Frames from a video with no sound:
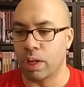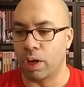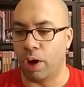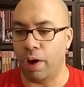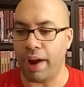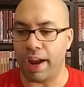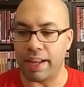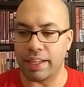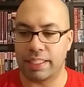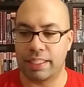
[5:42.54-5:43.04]

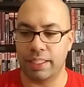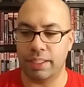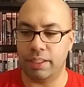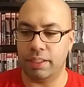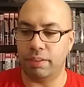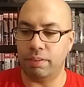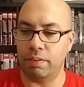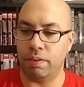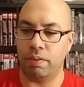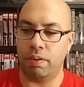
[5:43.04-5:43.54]
Alright,
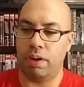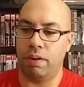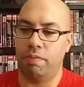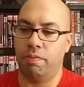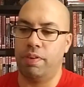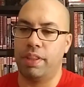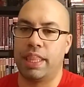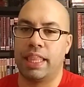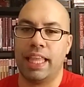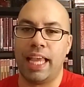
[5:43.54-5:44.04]
so
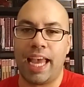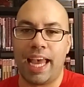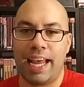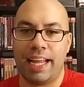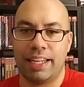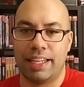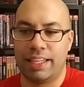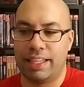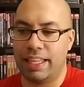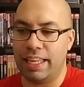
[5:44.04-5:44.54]
with
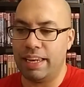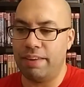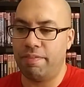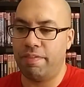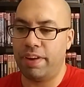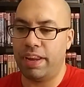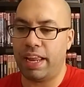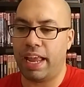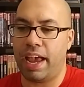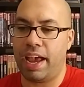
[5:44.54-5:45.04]
that, then
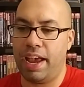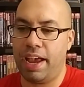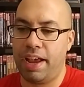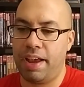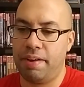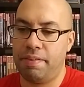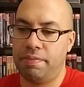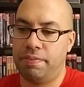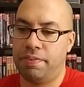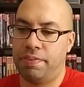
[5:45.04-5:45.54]
we
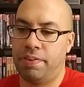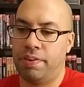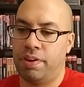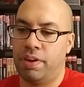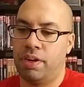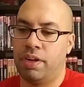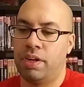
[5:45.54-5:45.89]
have